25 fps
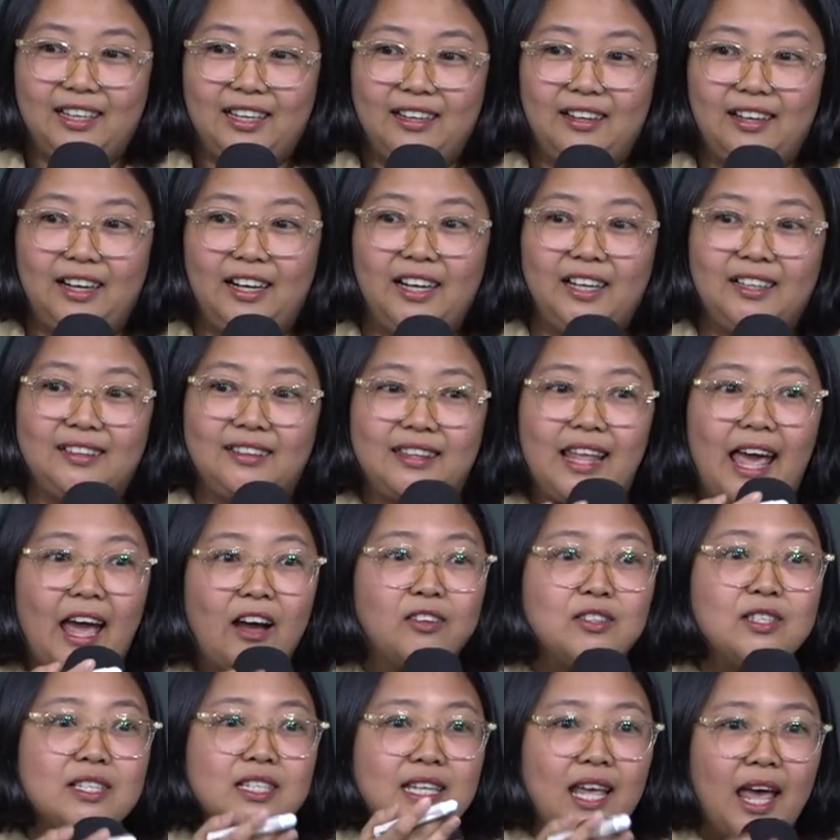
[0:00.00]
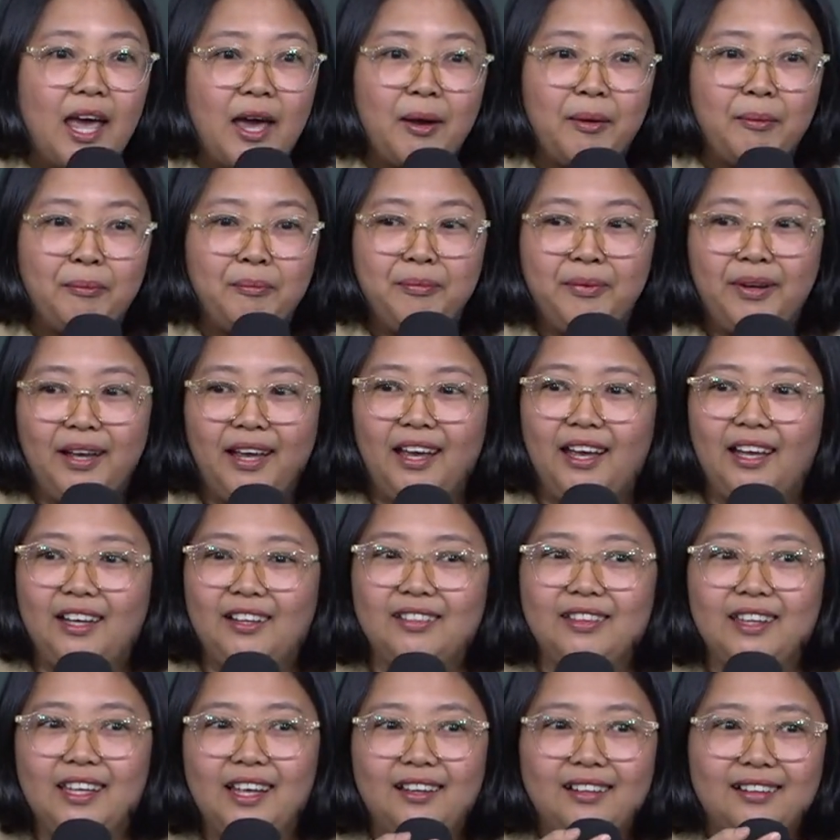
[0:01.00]
uh, Sam, uh,
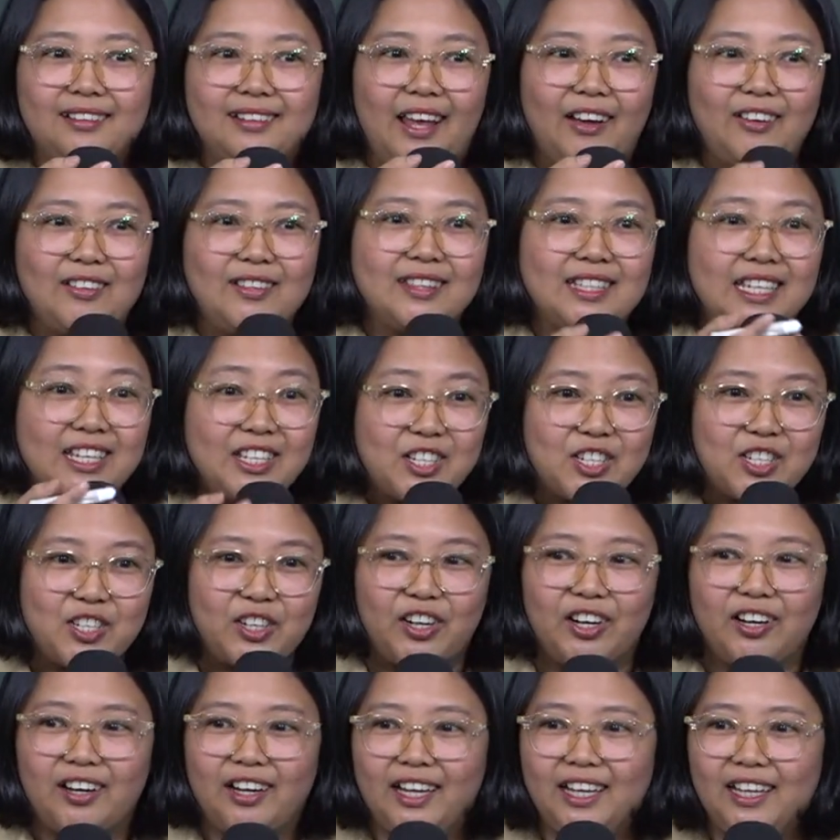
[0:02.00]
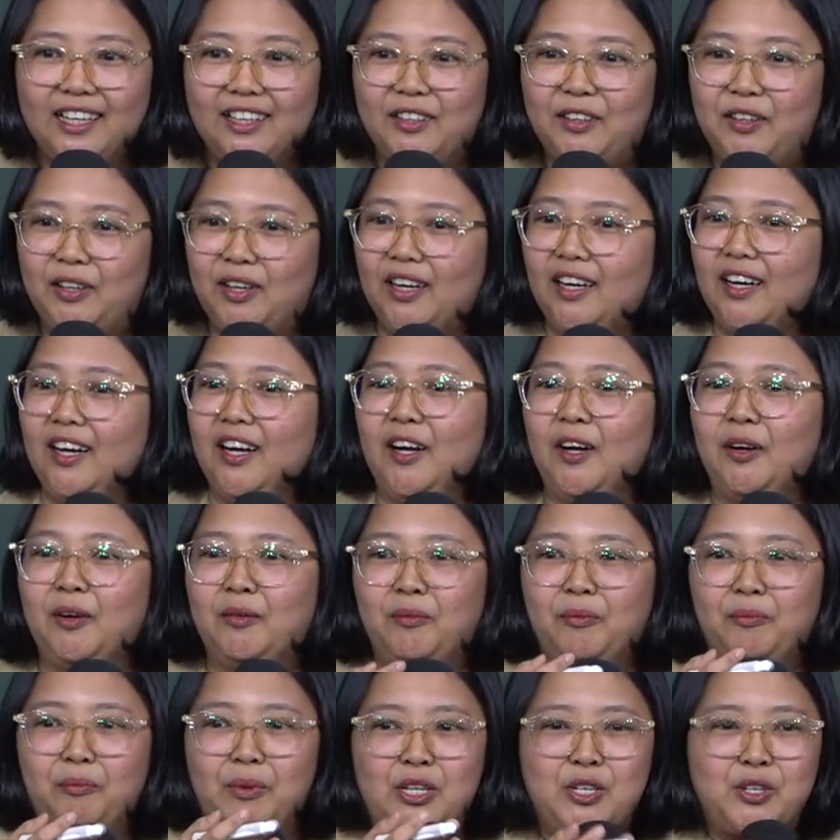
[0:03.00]
teacher and
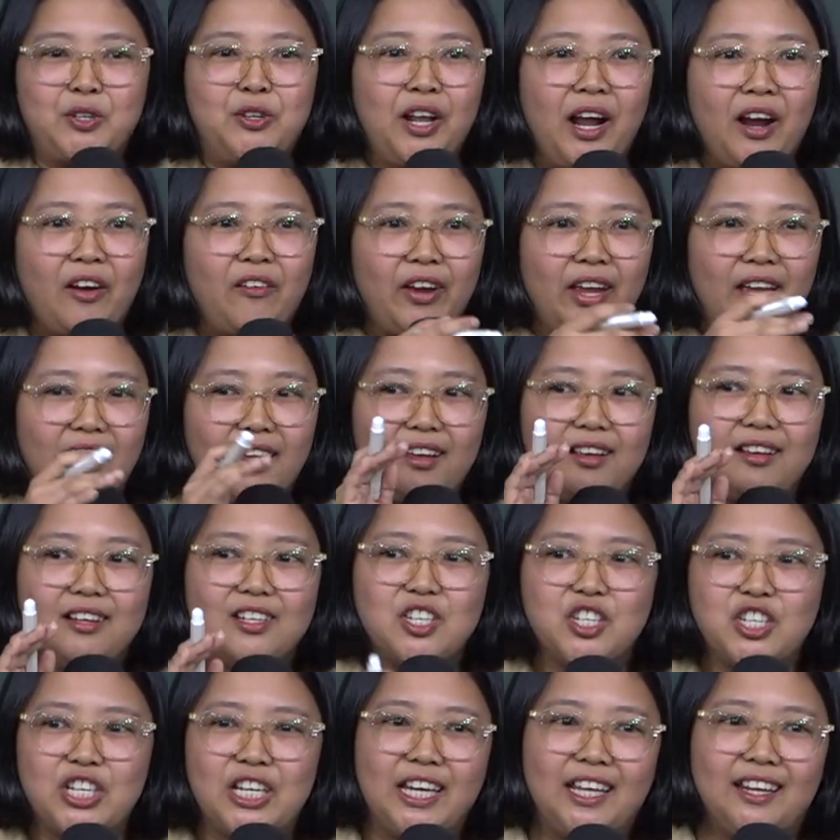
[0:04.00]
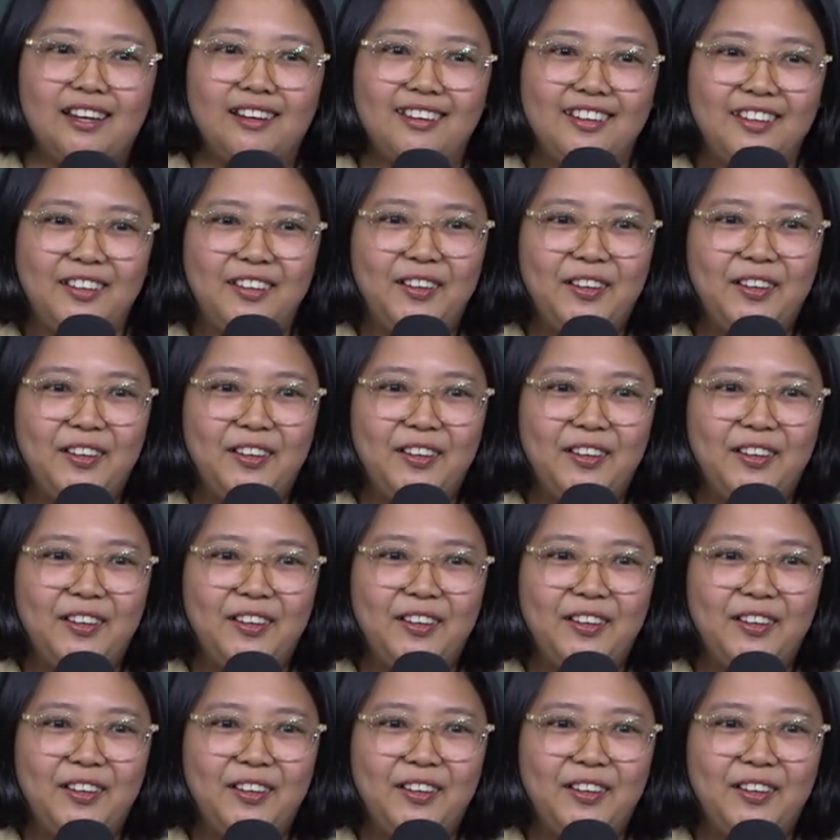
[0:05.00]
um, missionary Shin,